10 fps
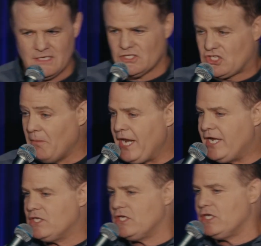
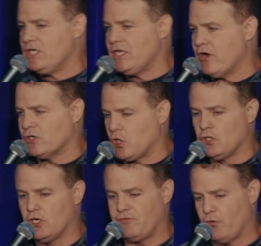Somebody in here is
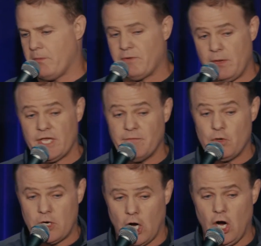old enough to remember they would give
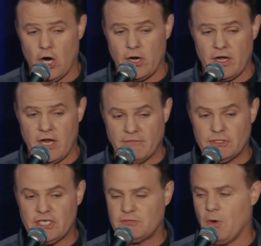you a card. Every
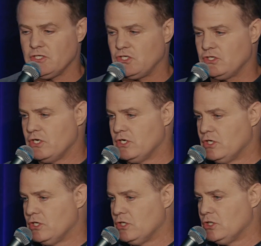6 months,
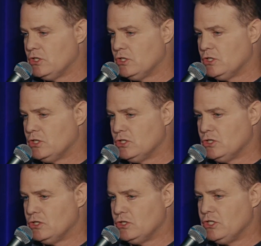
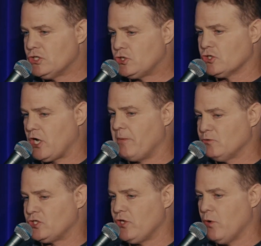the insurance company
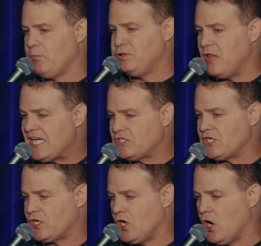would send you a
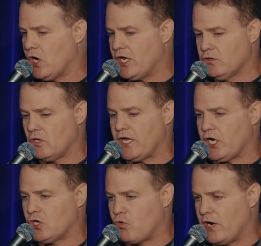plastic card. It looked like
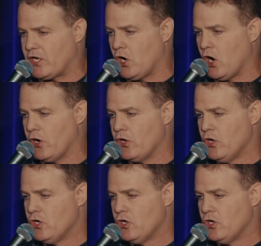a credit card.